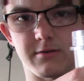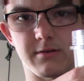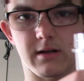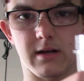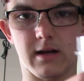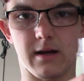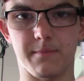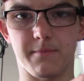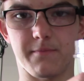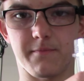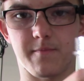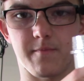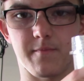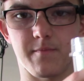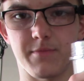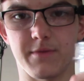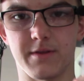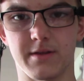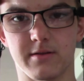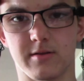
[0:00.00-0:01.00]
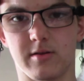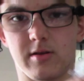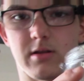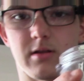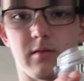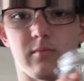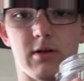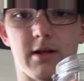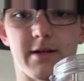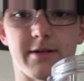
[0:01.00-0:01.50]
a cup, with
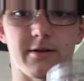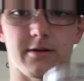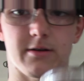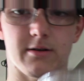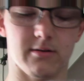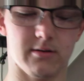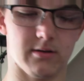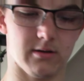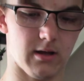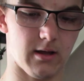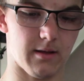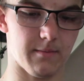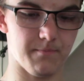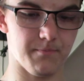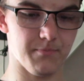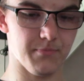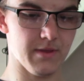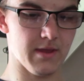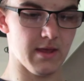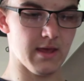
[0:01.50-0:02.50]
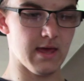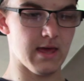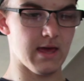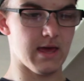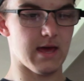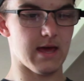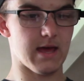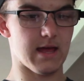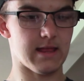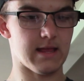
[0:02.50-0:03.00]
the blender cup,
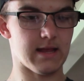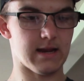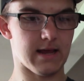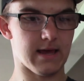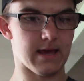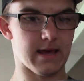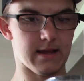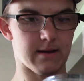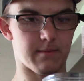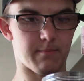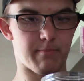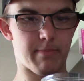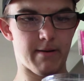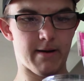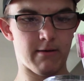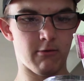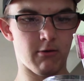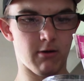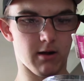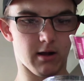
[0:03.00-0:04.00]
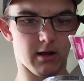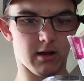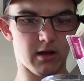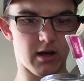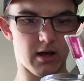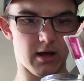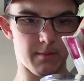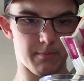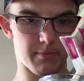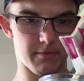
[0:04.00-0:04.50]
and then I add about a
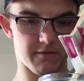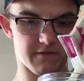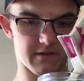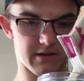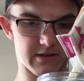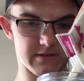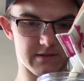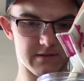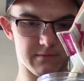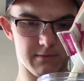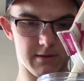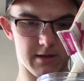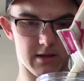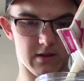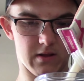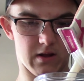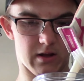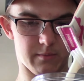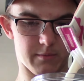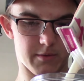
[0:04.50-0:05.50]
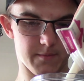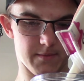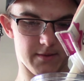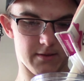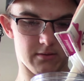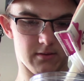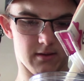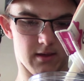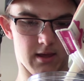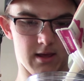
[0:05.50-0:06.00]
cup of unsweetened almond
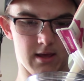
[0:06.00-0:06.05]
milk.